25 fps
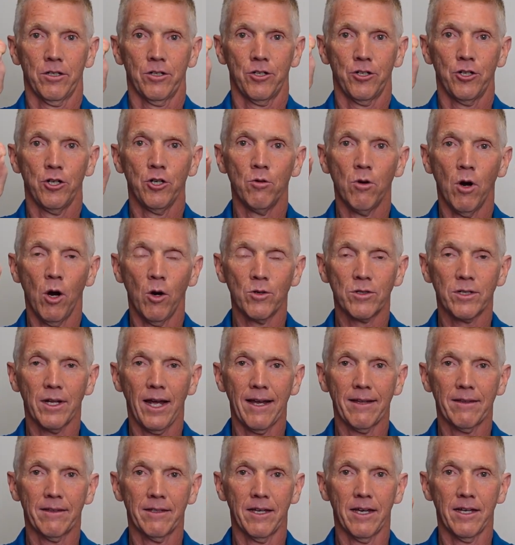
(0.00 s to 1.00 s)
Two O's
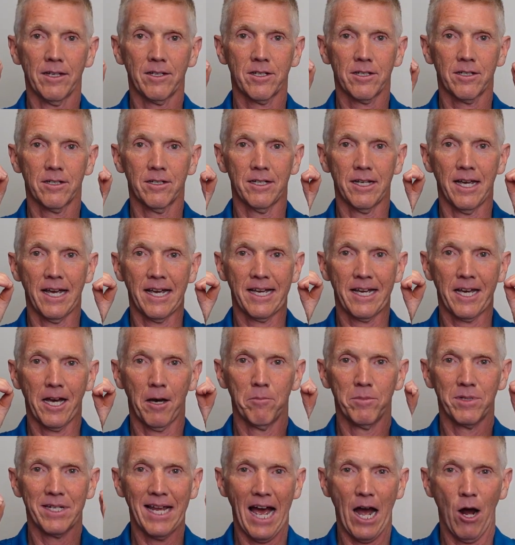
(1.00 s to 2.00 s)
like this, it
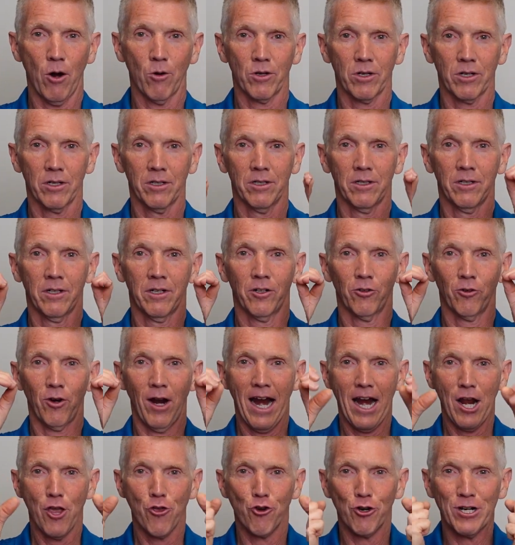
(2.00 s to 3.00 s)
comes out,
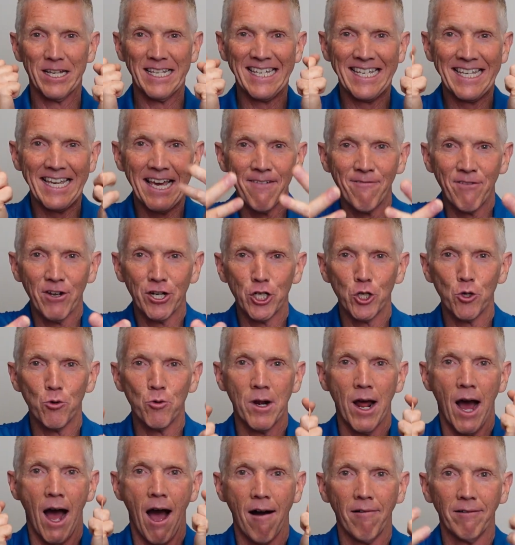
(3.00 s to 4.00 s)
right? They're giving you
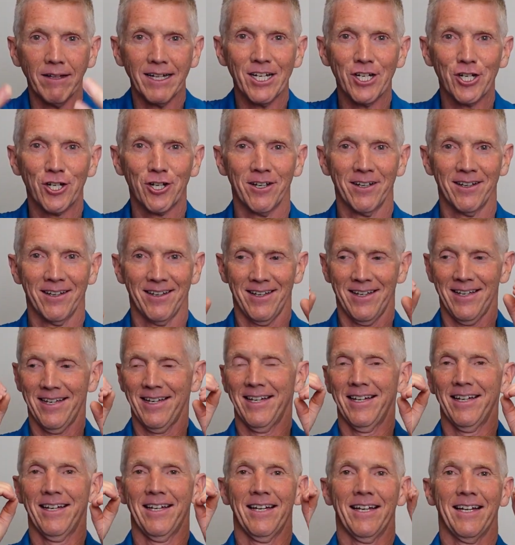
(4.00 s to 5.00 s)
knowledge.
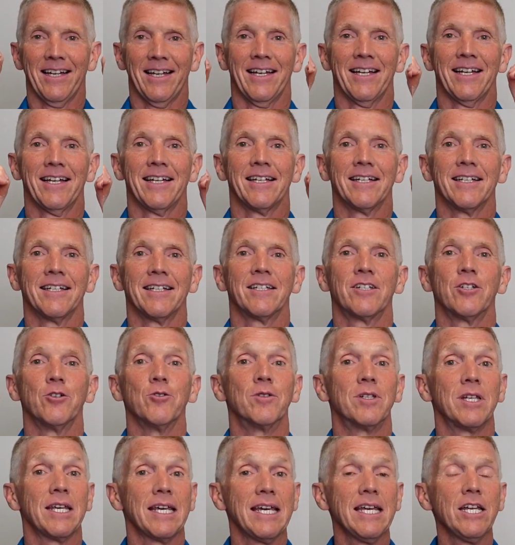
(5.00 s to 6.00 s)
To
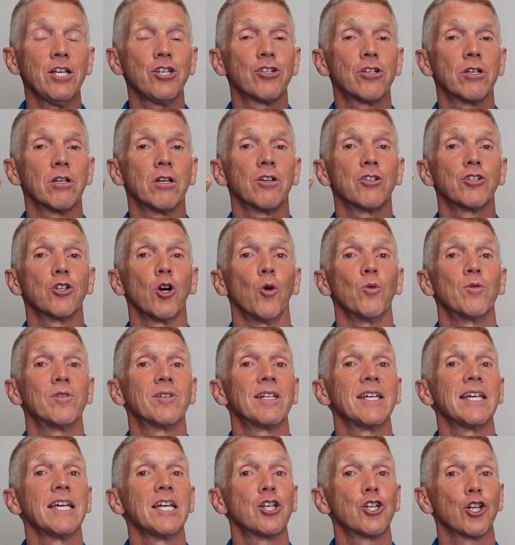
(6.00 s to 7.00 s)
teach, so
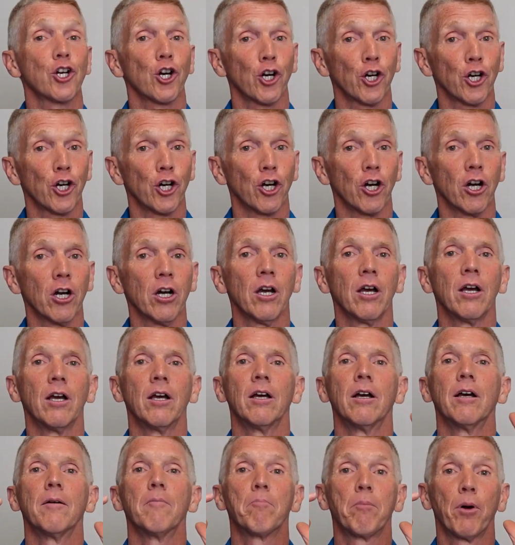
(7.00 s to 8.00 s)
teacher,
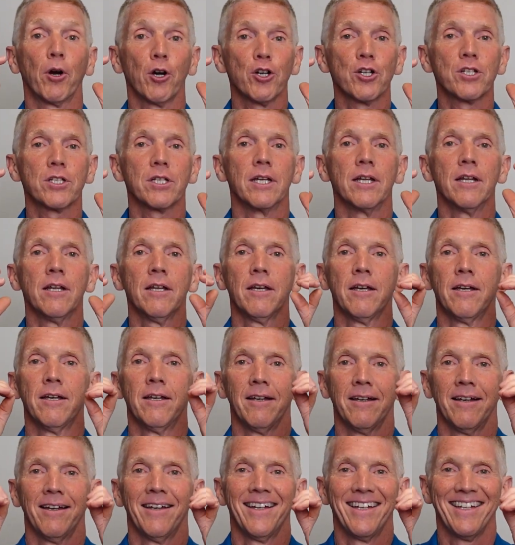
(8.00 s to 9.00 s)
person,
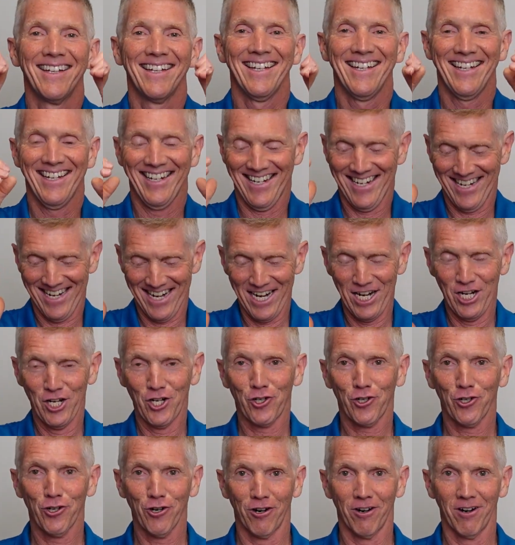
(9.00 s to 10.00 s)

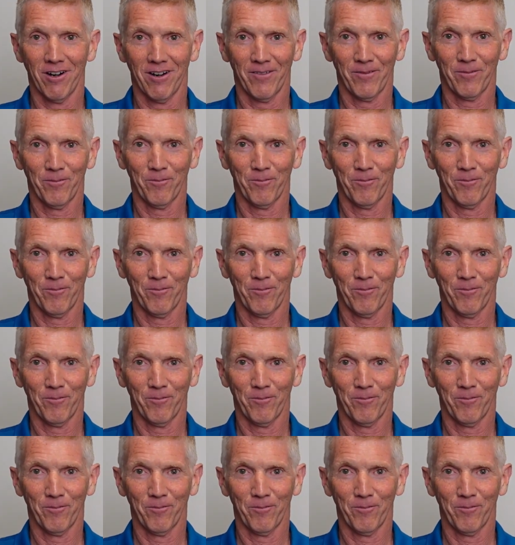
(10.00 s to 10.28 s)
teacher.